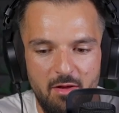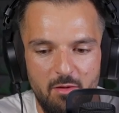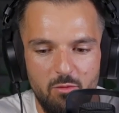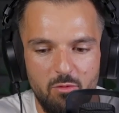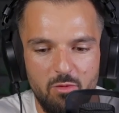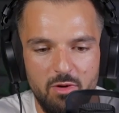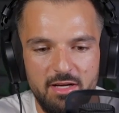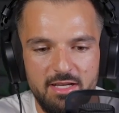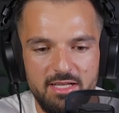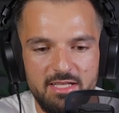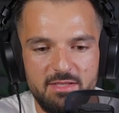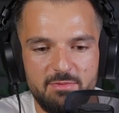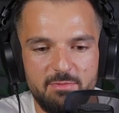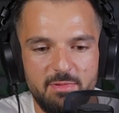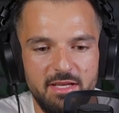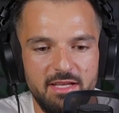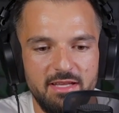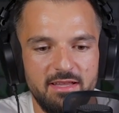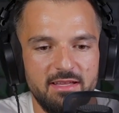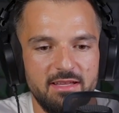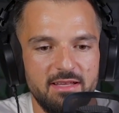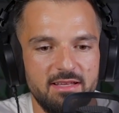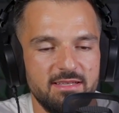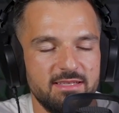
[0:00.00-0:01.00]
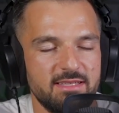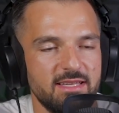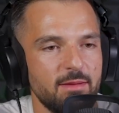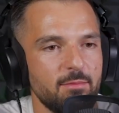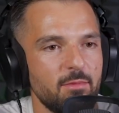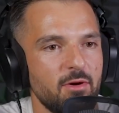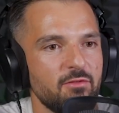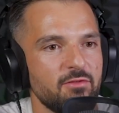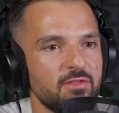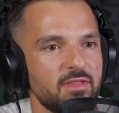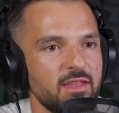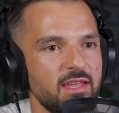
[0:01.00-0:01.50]
What has been
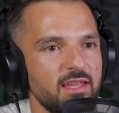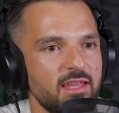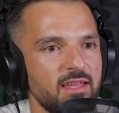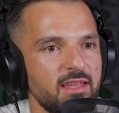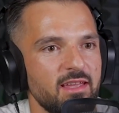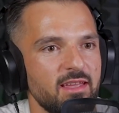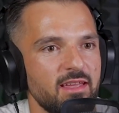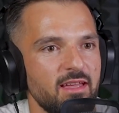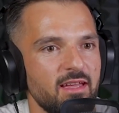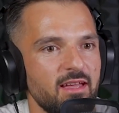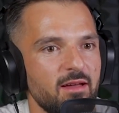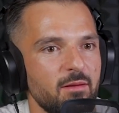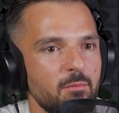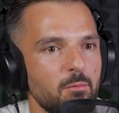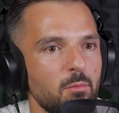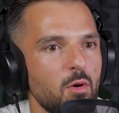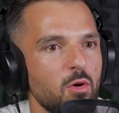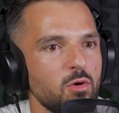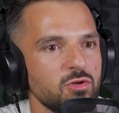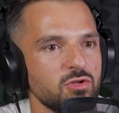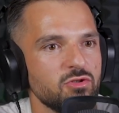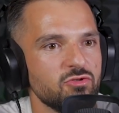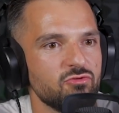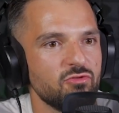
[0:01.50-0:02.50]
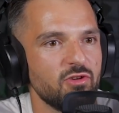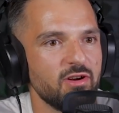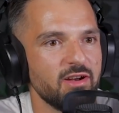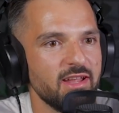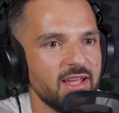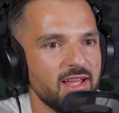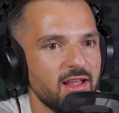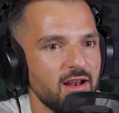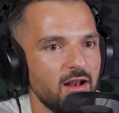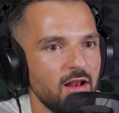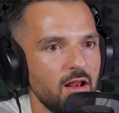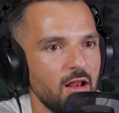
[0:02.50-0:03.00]
some of the uh, most
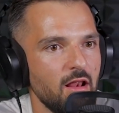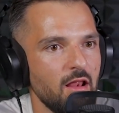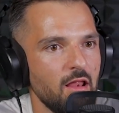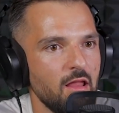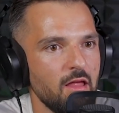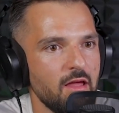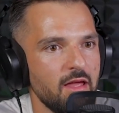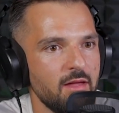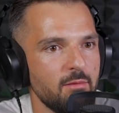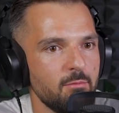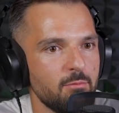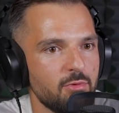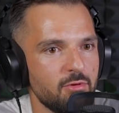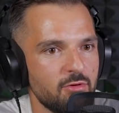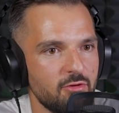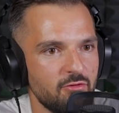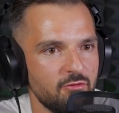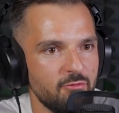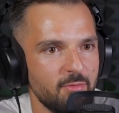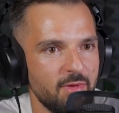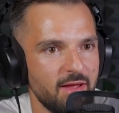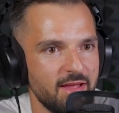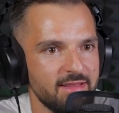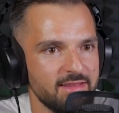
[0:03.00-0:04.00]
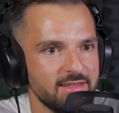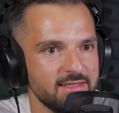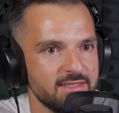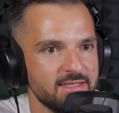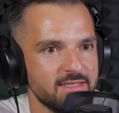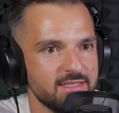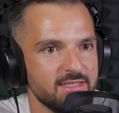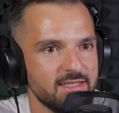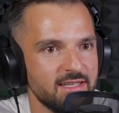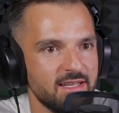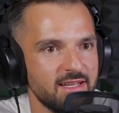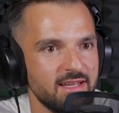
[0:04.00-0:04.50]
radical
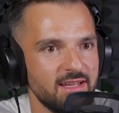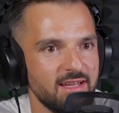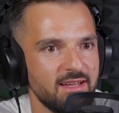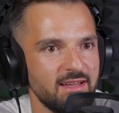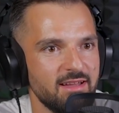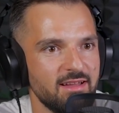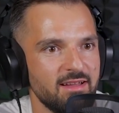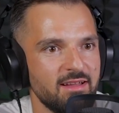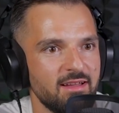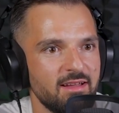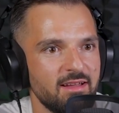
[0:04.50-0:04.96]
improvements uh,